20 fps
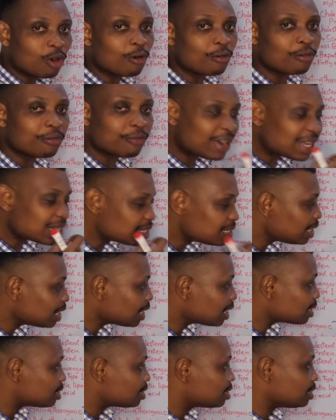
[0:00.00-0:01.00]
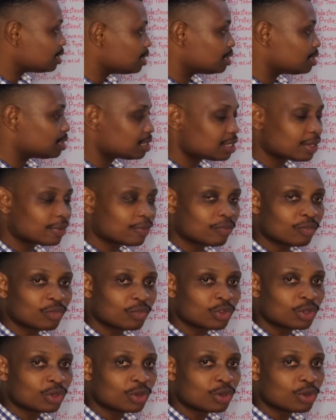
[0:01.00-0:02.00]
of fatty acids
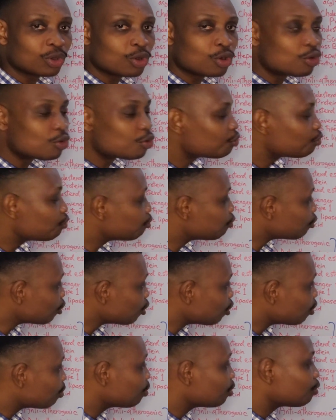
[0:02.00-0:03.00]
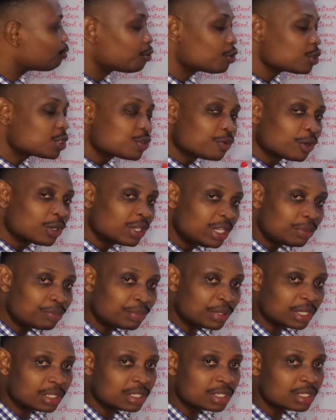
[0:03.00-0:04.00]
from
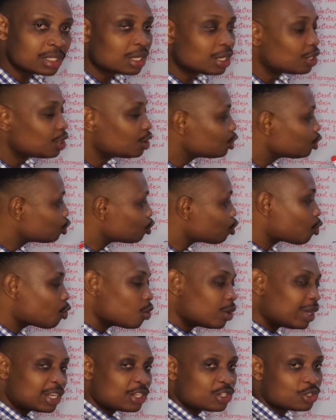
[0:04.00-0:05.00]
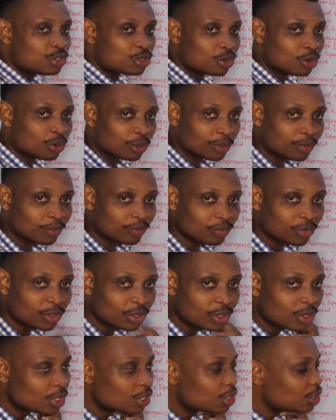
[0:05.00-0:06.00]
phospholipids to cholesterol.
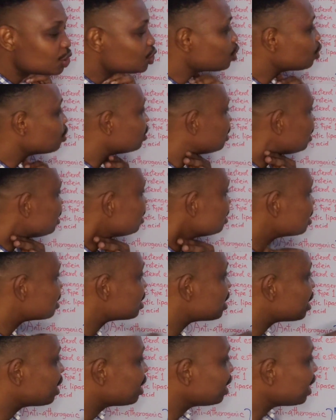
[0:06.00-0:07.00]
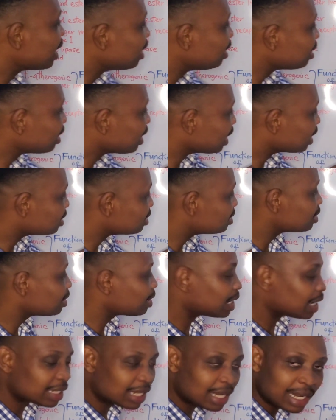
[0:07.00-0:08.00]
So this
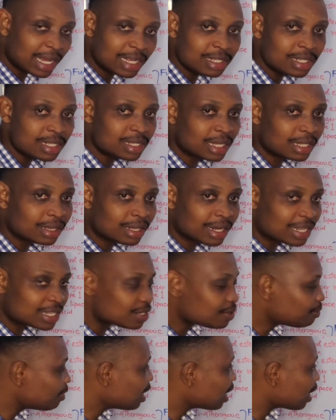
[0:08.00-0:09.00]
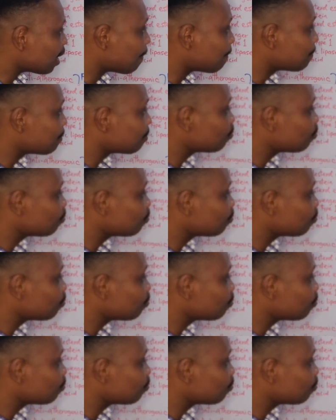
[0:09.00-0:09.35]
LCAT catalyzes the transfer